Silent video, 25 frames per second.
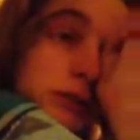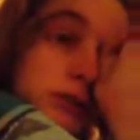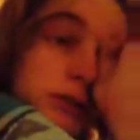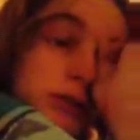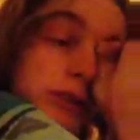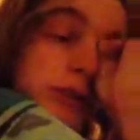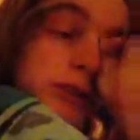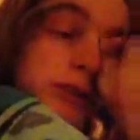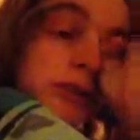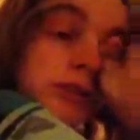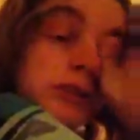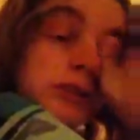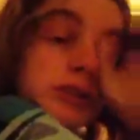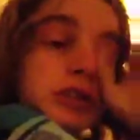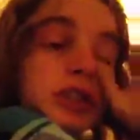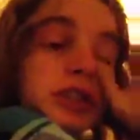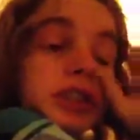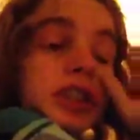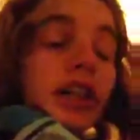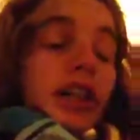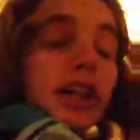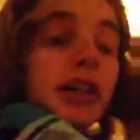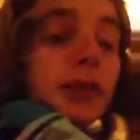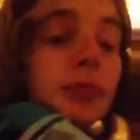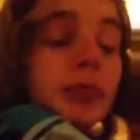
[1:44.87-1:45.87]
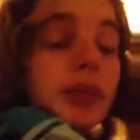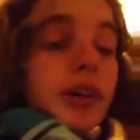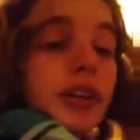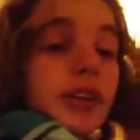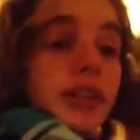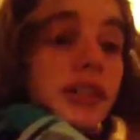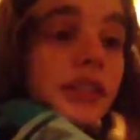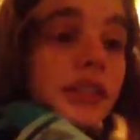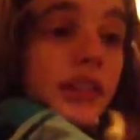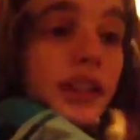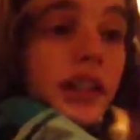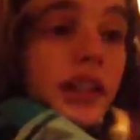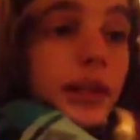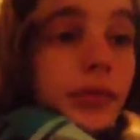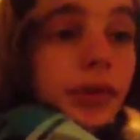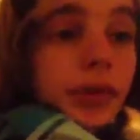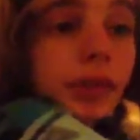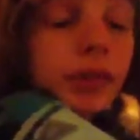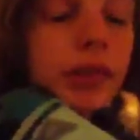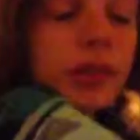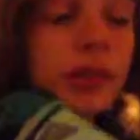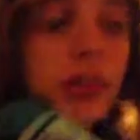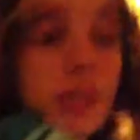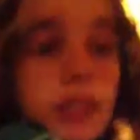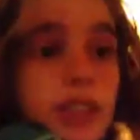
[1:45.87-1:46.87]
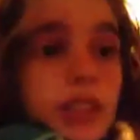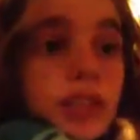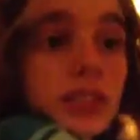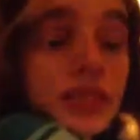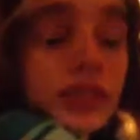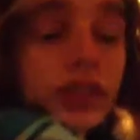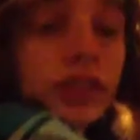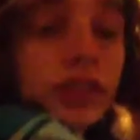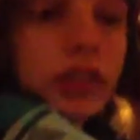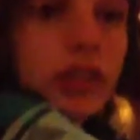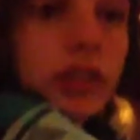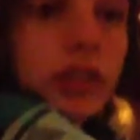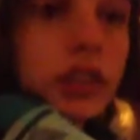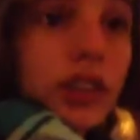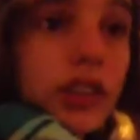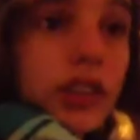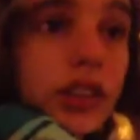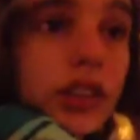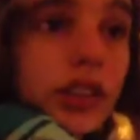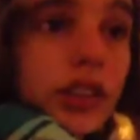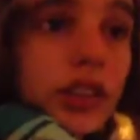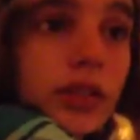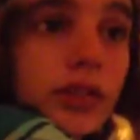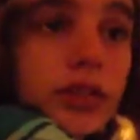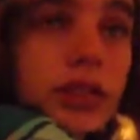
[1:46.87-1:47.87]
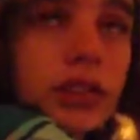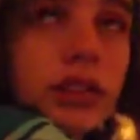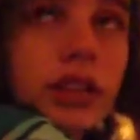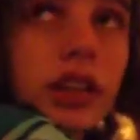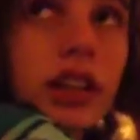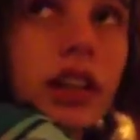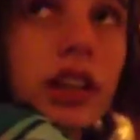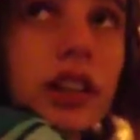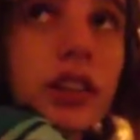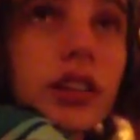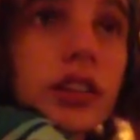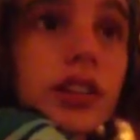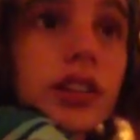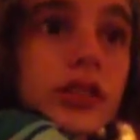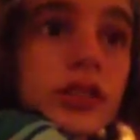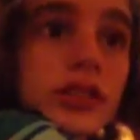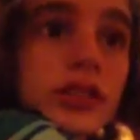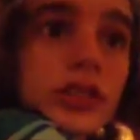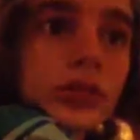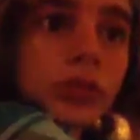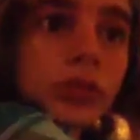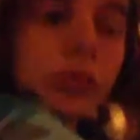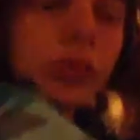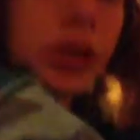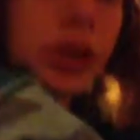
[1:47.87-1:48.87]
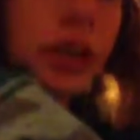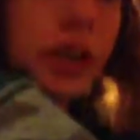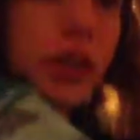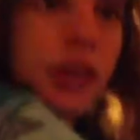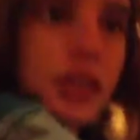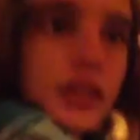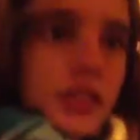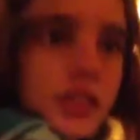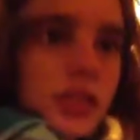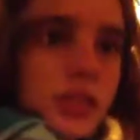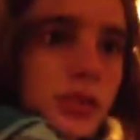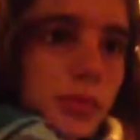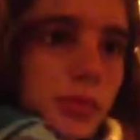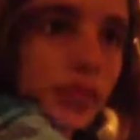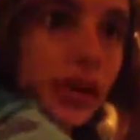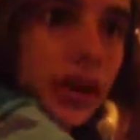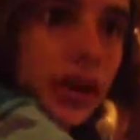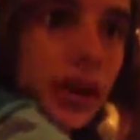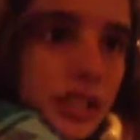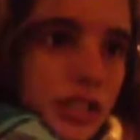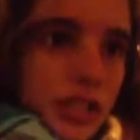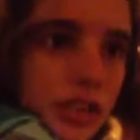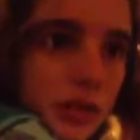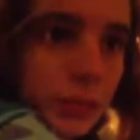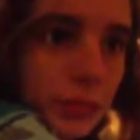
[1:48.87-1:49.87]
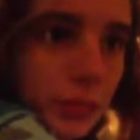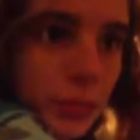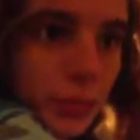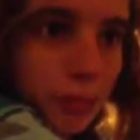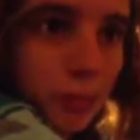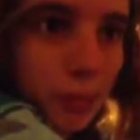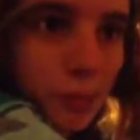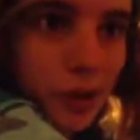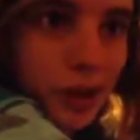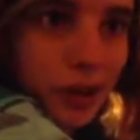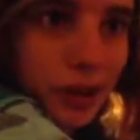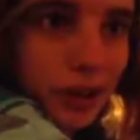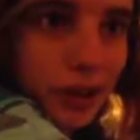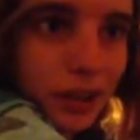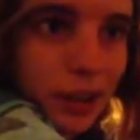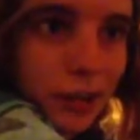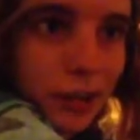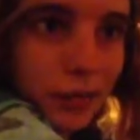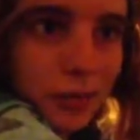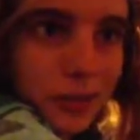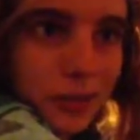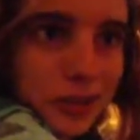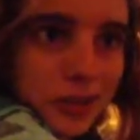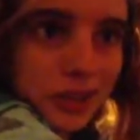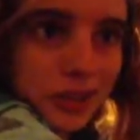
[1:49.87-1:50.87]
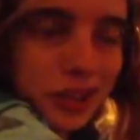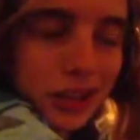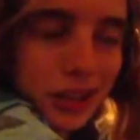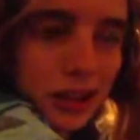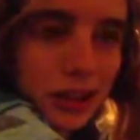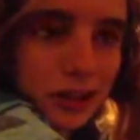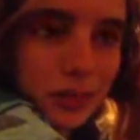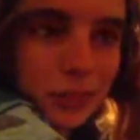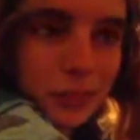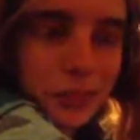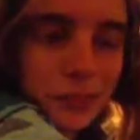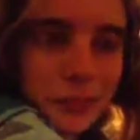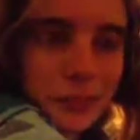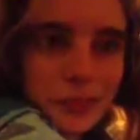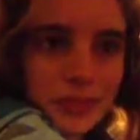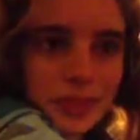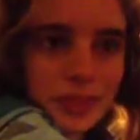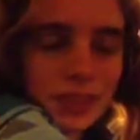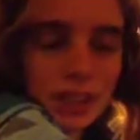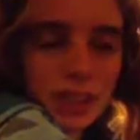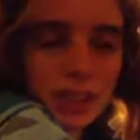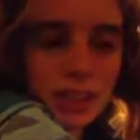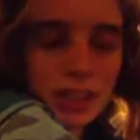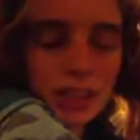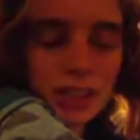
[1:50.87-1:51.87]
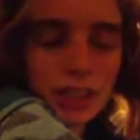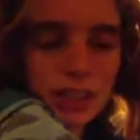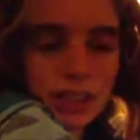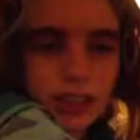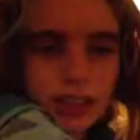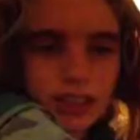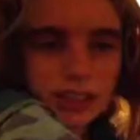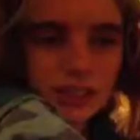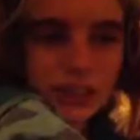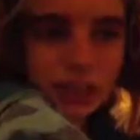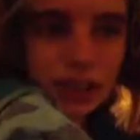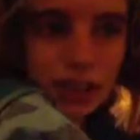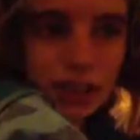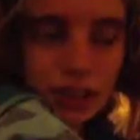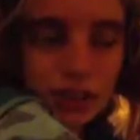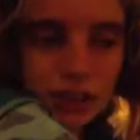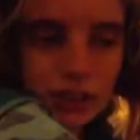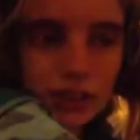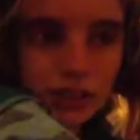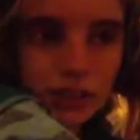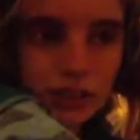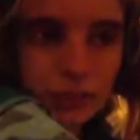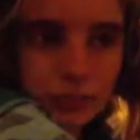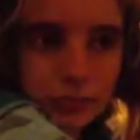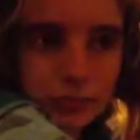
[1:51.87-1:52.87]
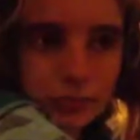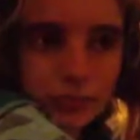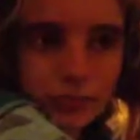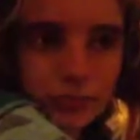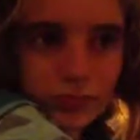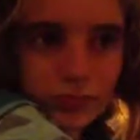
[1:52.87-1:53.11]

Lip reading: know it was cutting by the time I was 11, and I was diagnosed with depression by the time I was 10. And